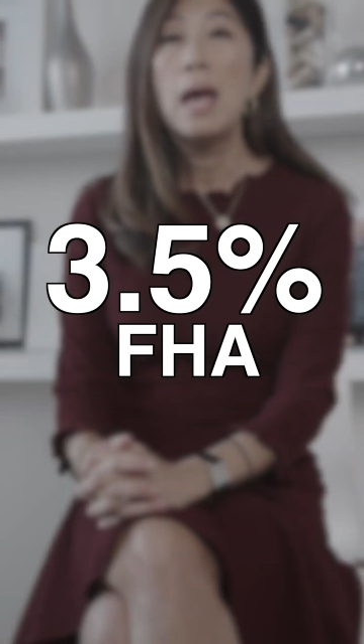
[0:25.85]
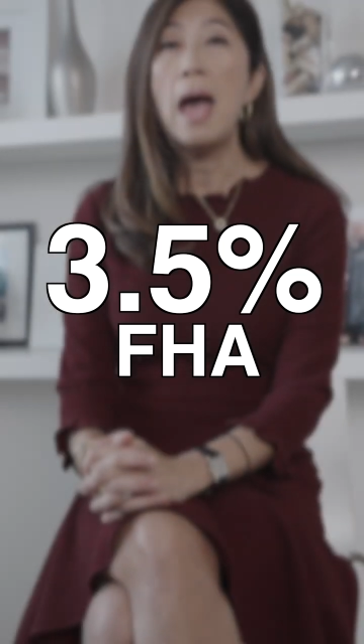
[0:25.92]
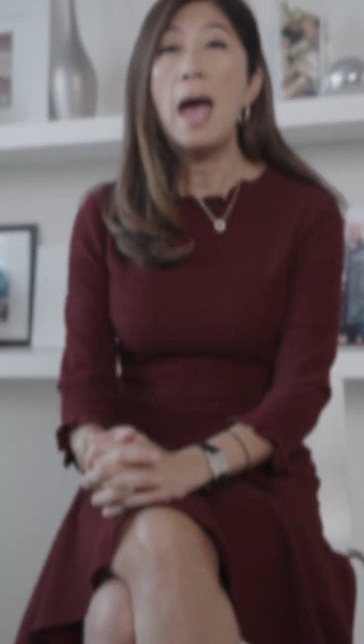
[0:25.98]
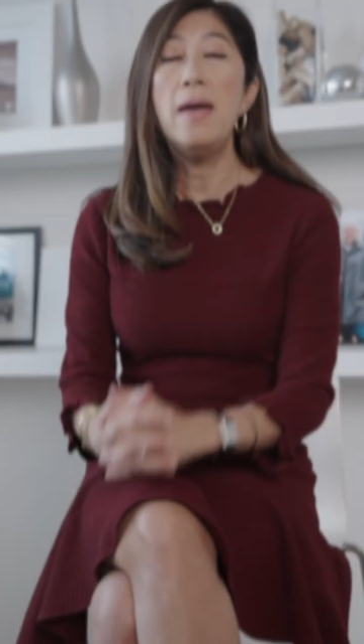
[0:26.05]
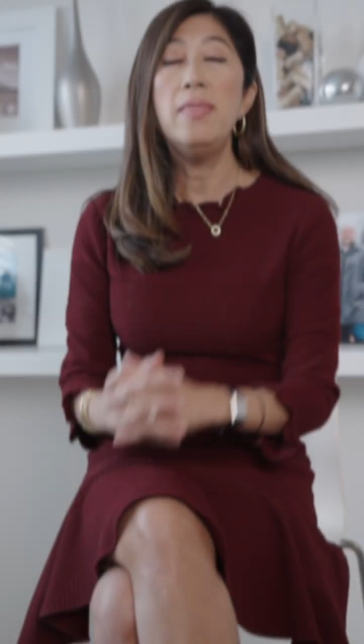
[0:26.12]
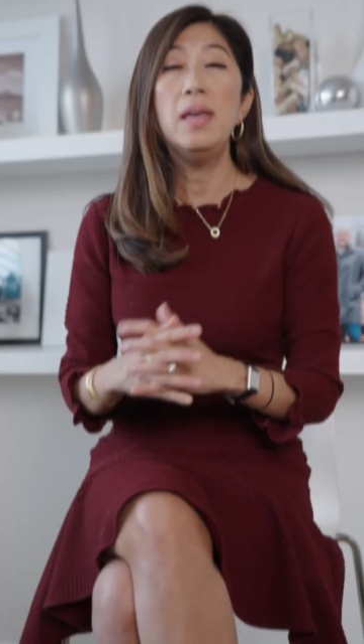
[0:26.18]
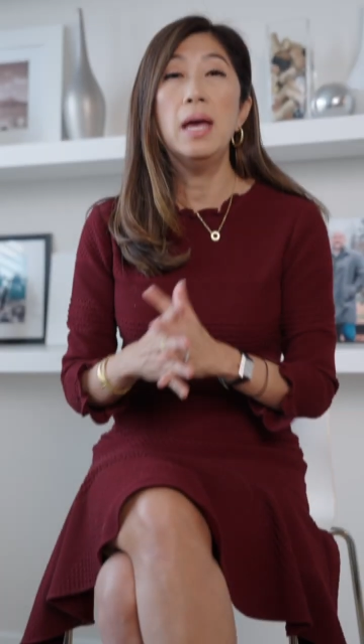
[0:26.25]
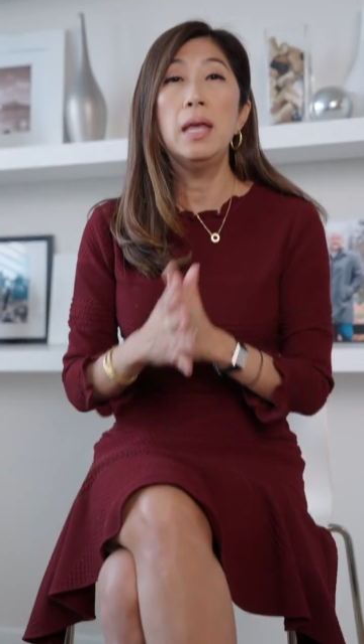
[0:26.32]

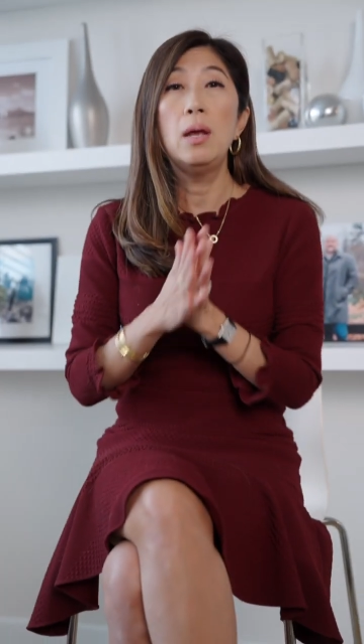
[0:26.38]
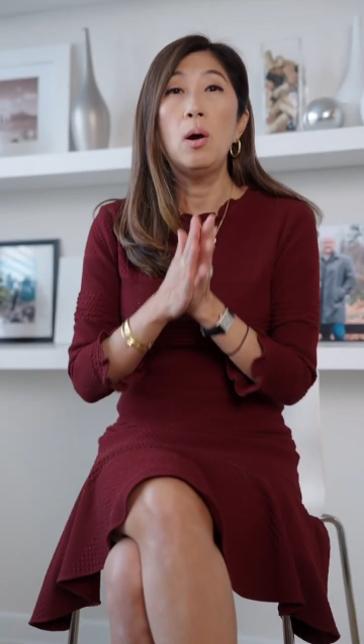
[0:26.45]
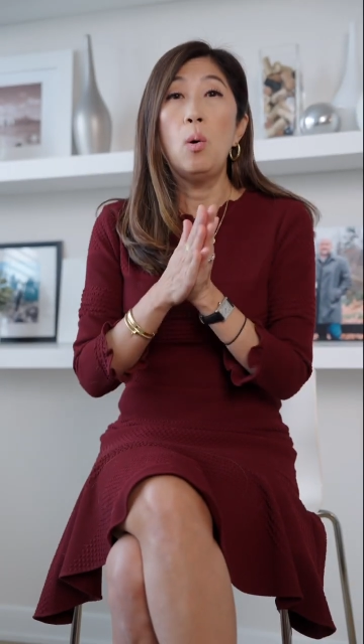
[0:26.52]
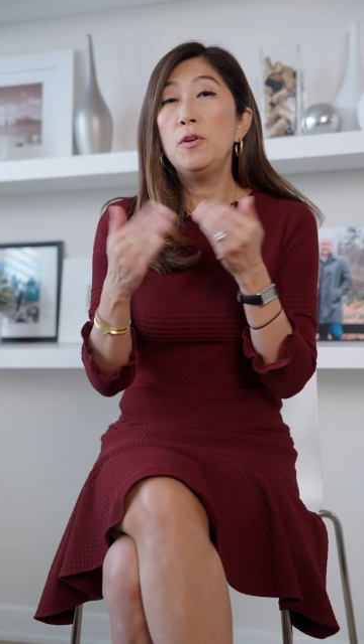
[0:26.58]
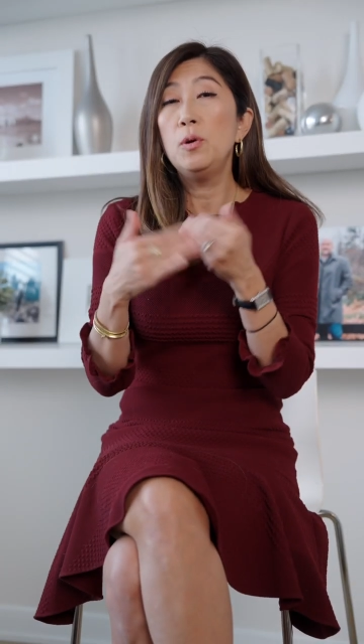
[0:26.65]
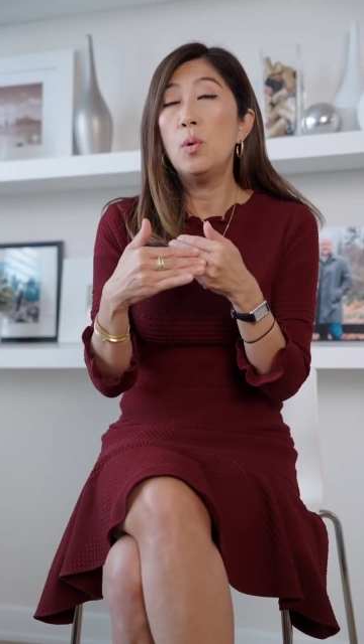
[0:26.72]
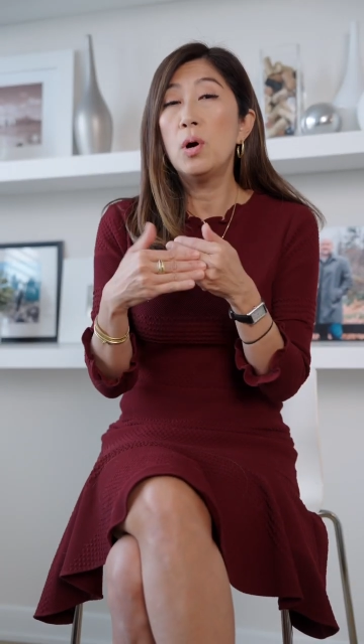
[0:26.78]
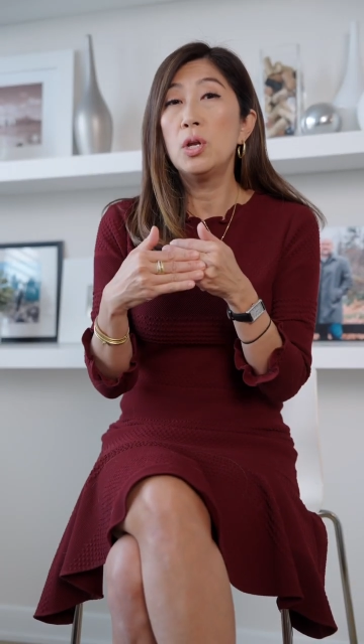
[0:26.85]
And then
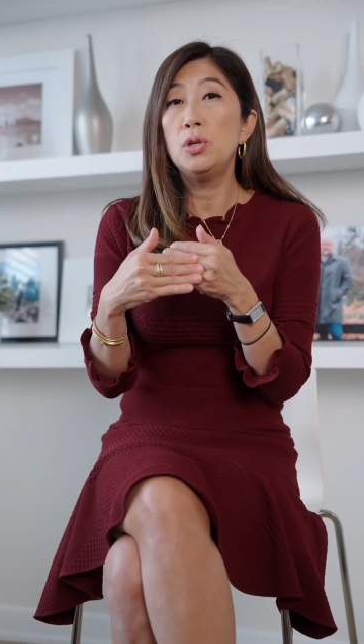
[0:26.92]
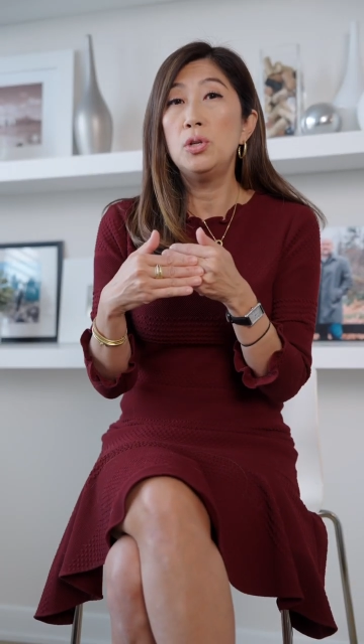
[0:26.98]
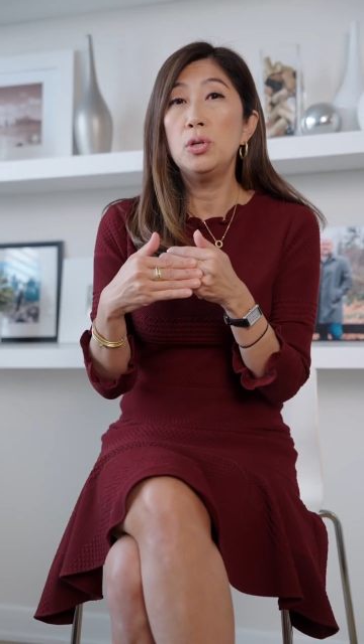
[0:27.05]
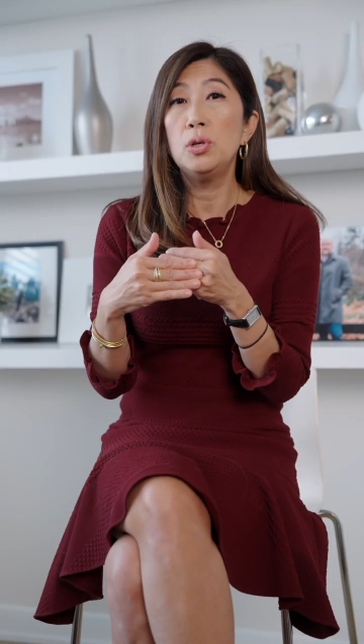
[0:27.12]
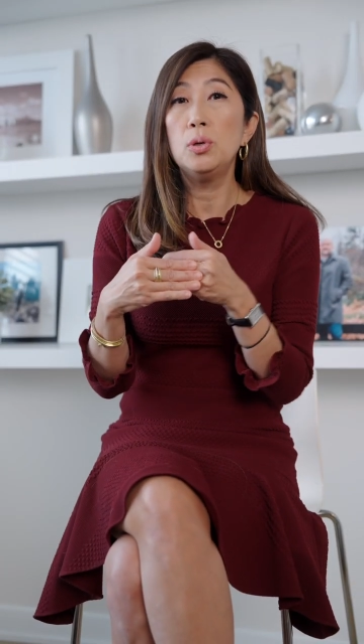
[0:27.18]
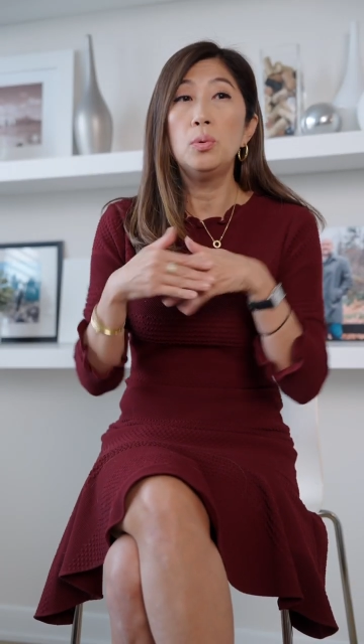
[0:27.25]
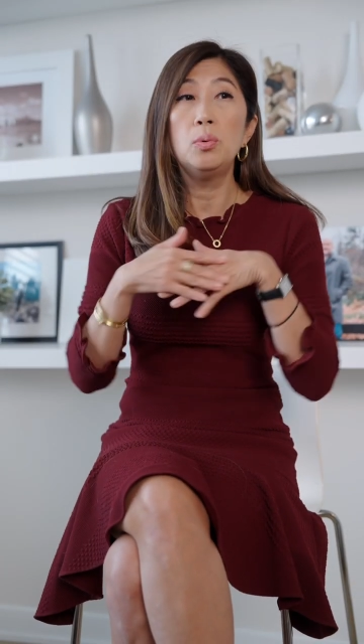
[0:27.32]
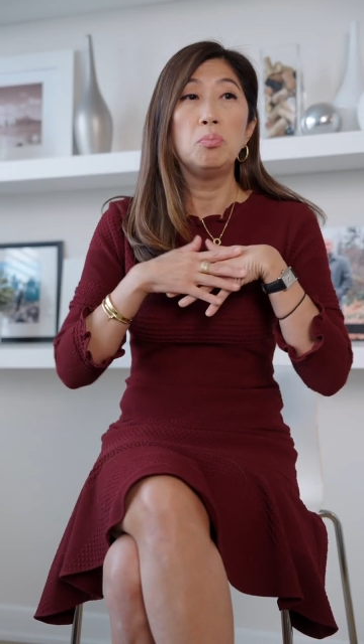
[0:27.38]
if you want
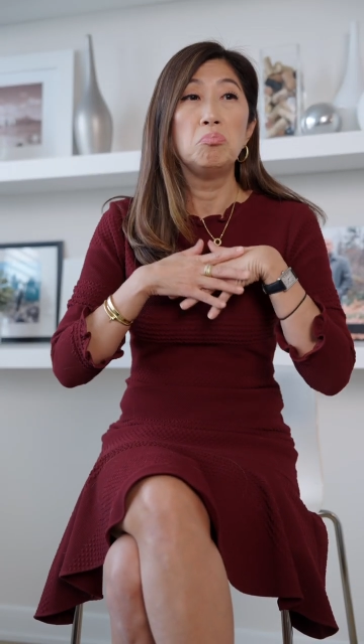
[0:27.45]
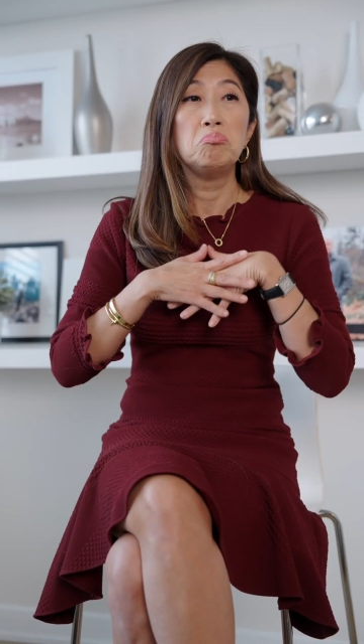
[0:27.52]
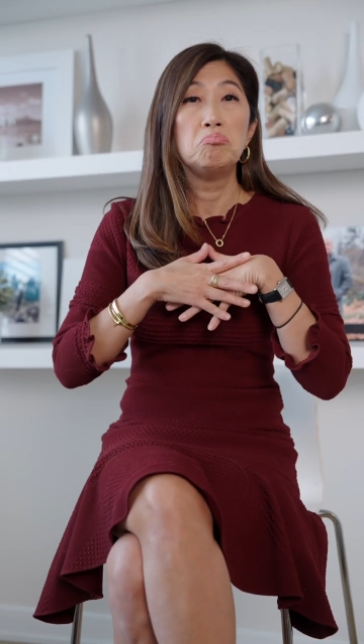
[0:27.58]
to